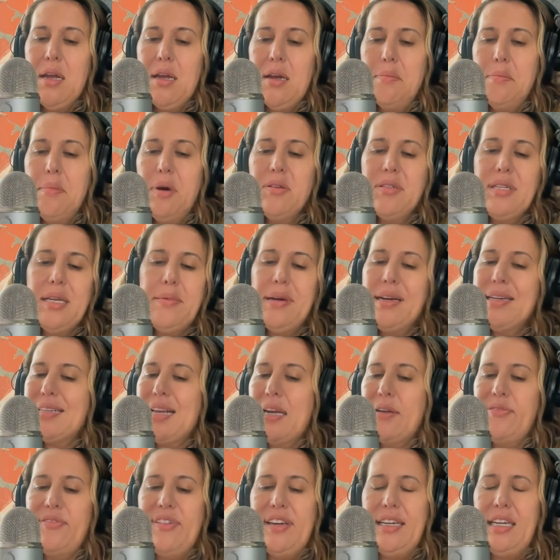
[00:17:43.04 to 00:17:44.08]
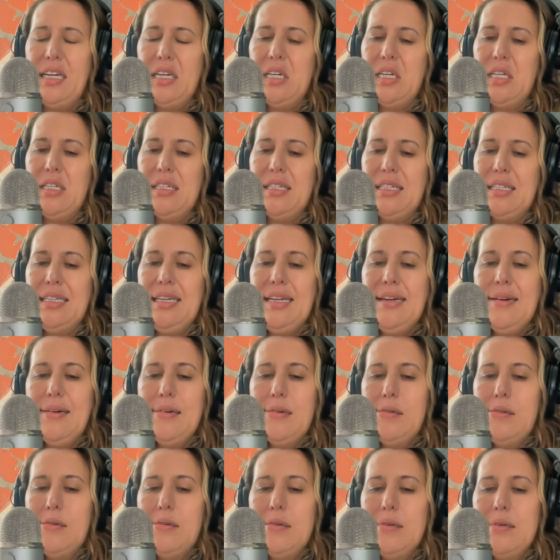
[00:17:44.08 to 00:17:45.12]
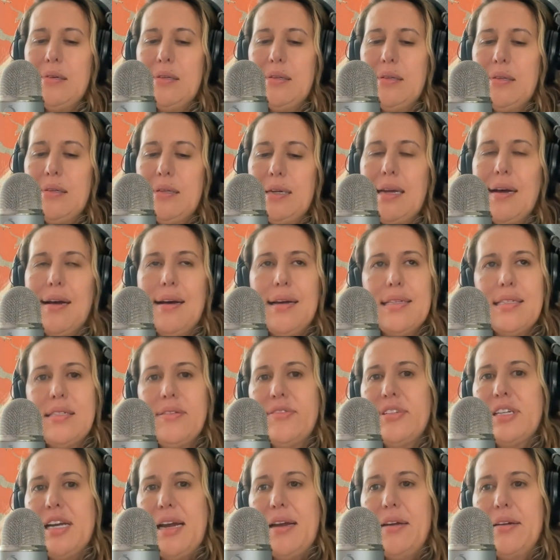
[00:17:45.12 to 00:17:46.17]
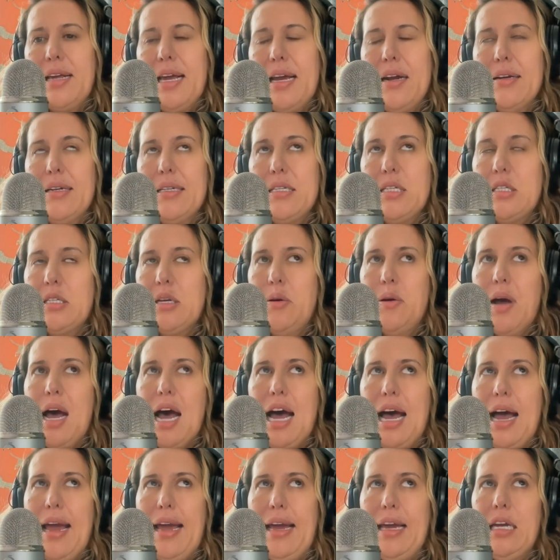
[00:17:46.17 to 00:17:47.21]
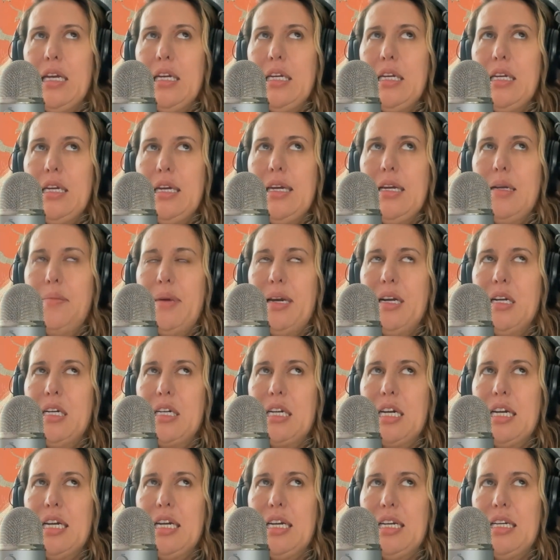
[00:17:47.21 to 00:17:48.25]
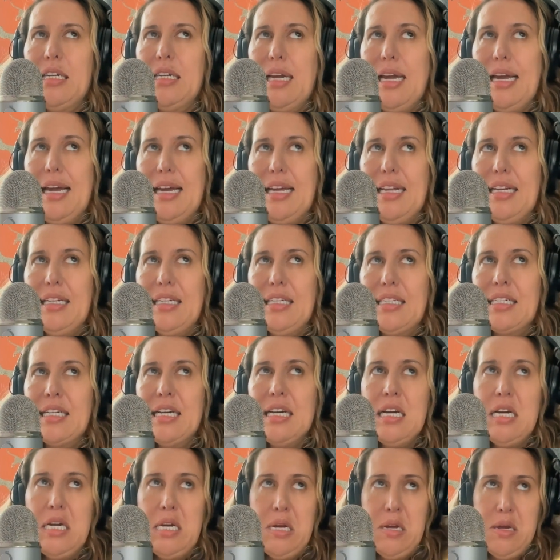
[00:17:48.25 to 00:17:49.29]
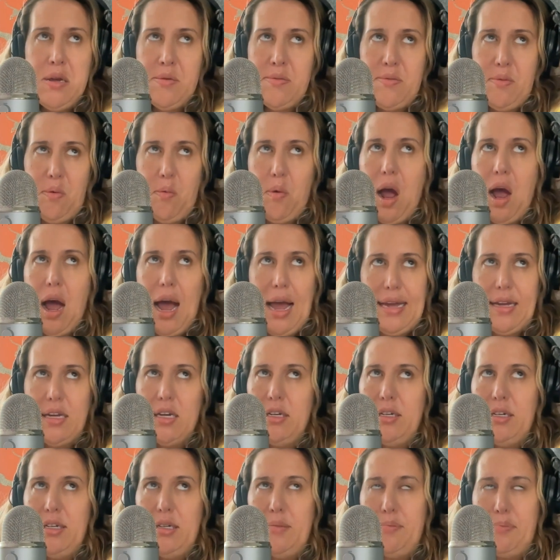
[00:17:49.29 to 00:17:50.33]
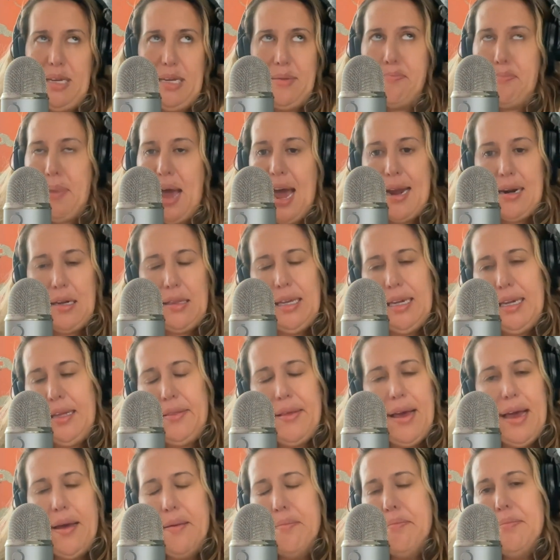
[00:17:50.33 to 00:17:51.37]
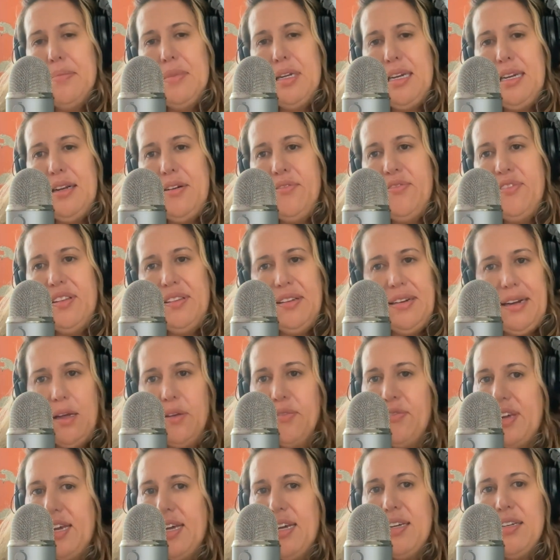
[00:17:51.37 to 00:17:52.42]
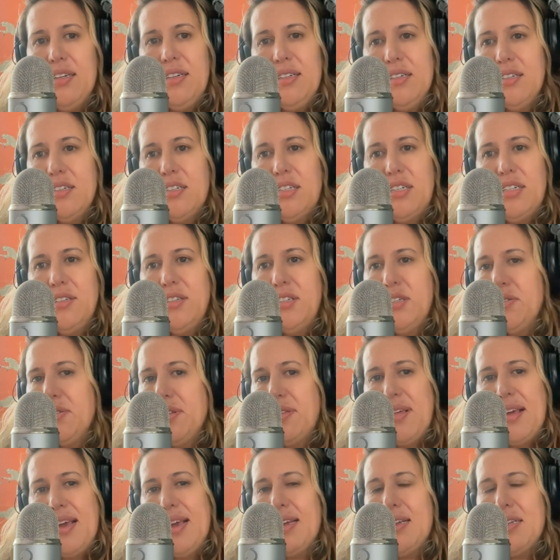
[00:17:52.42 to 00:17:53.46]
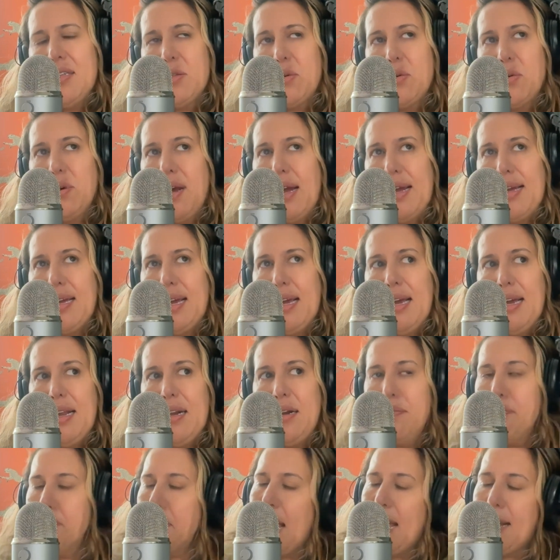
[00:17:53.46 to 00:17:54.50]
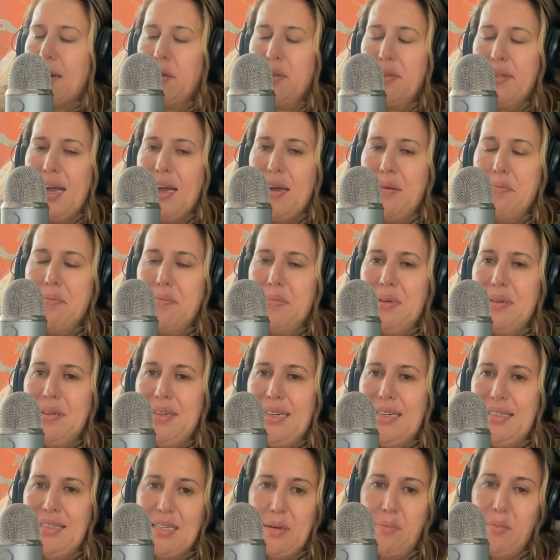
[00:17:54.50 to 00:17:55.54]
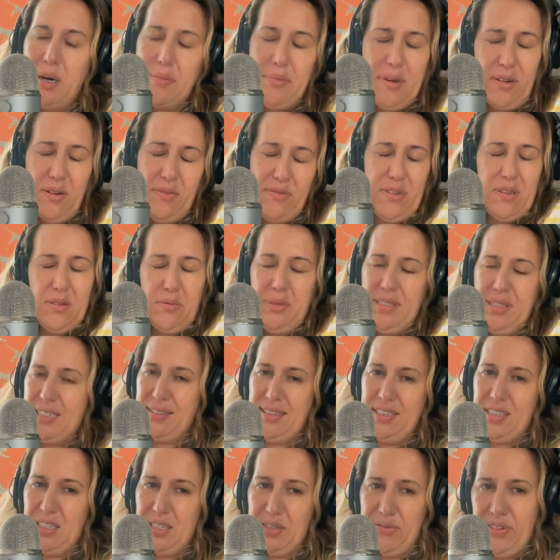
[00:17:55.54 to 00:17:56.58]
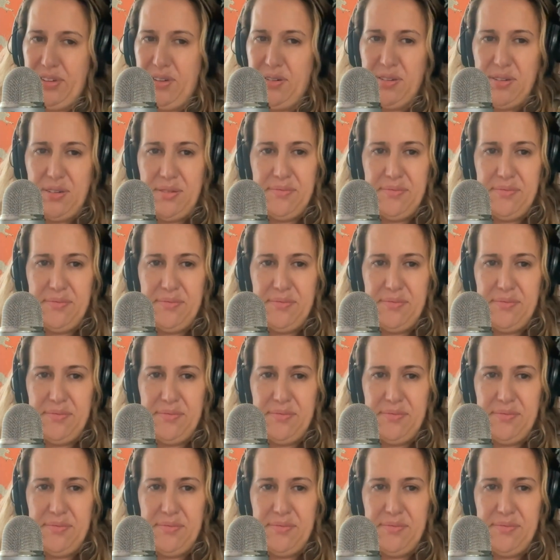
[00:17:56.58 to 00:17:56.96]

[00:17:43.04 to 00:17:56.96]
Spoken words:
Mostly because I figured, you know, the cost of childcare is so high in America, and I could be battling them in Philadelphia to do the things, or I can battle them somewhere beautiful with delicious food.